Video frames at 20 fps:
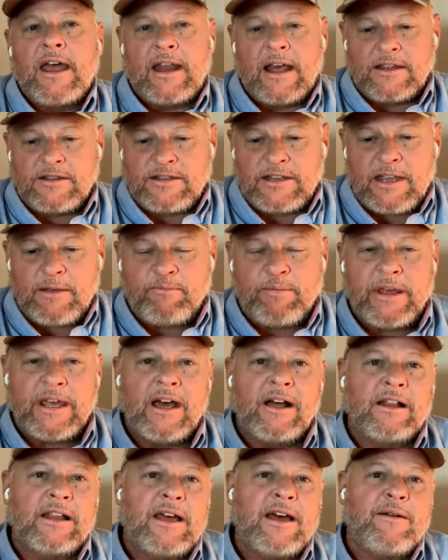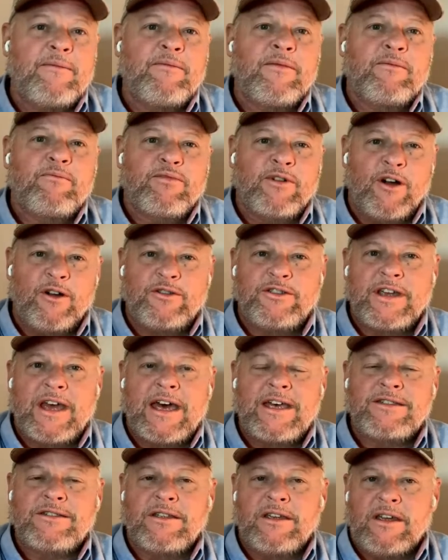And I see B L M
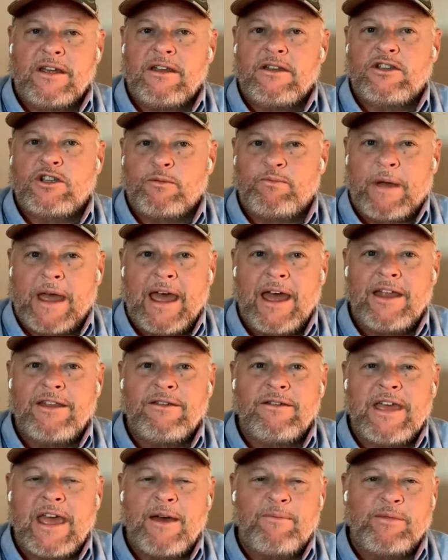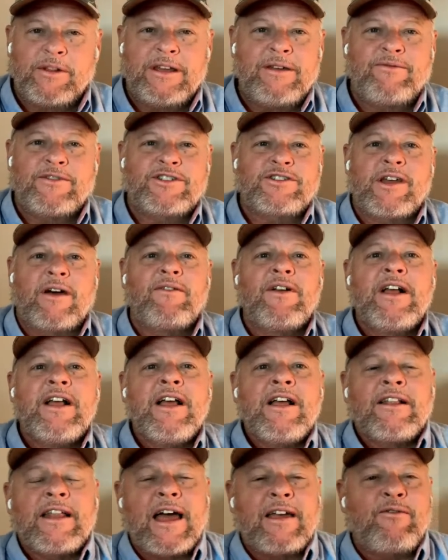protests in Japan. You can't believe this stuff.
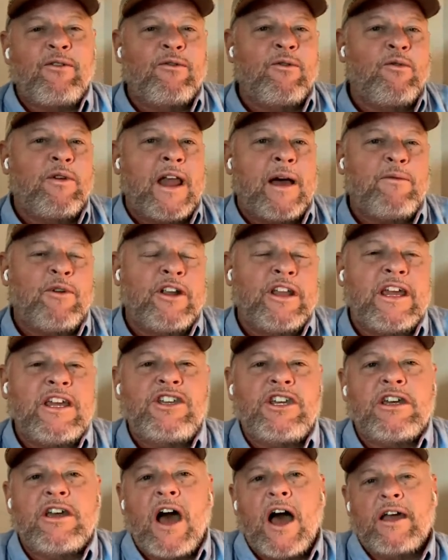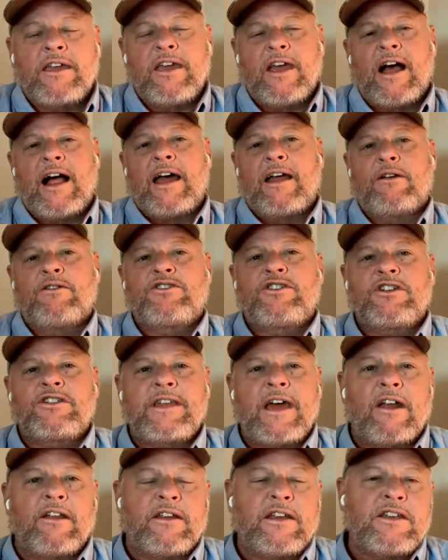Like when I'm on Ishigaki Island, I was
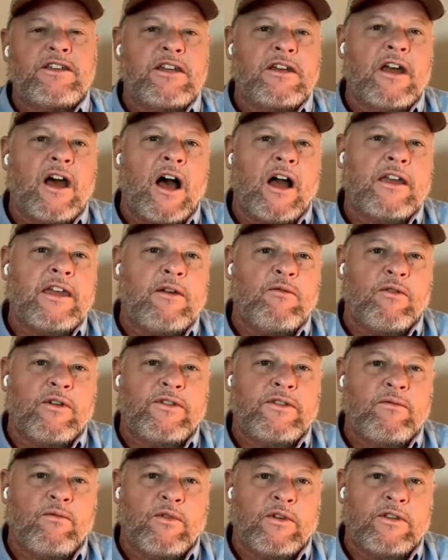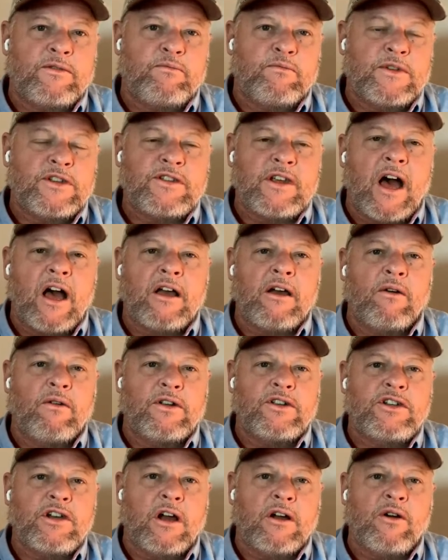just down in Ishigaki with, with
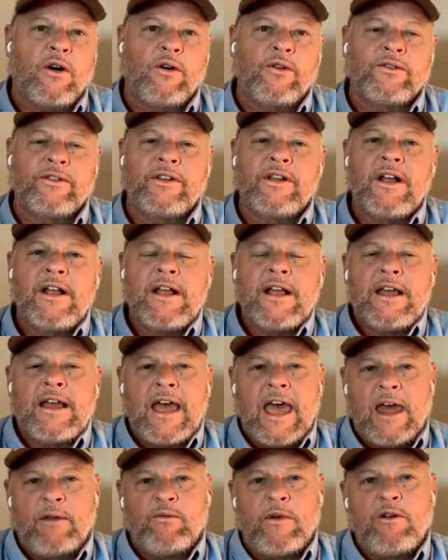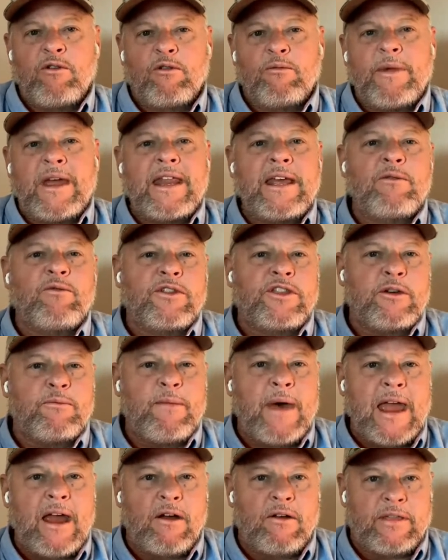Masako and Chuck Holton, and we were meeting with
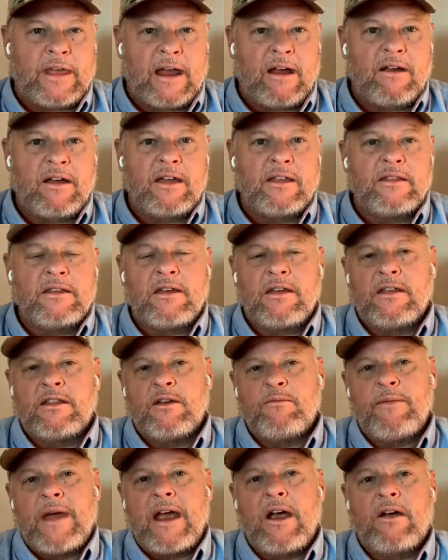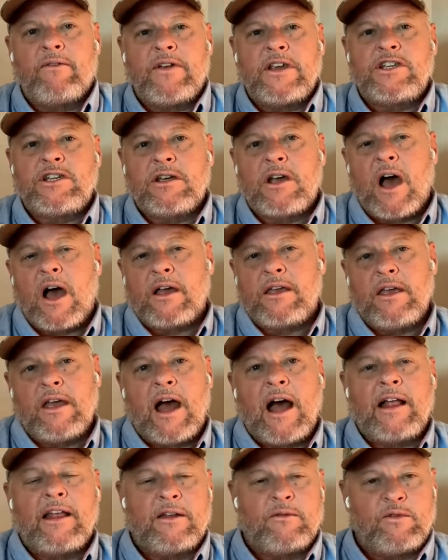the mayor there. And the, and the mayor of
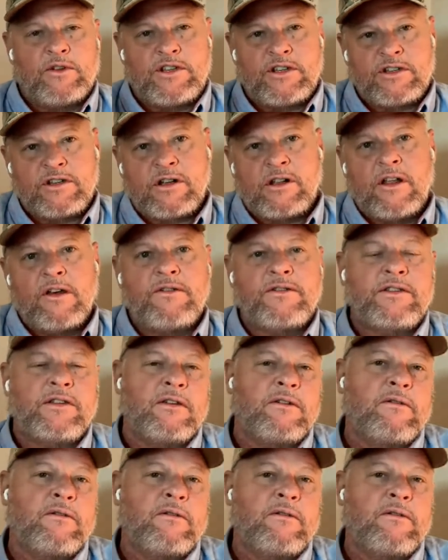Ishigaki Island, which is close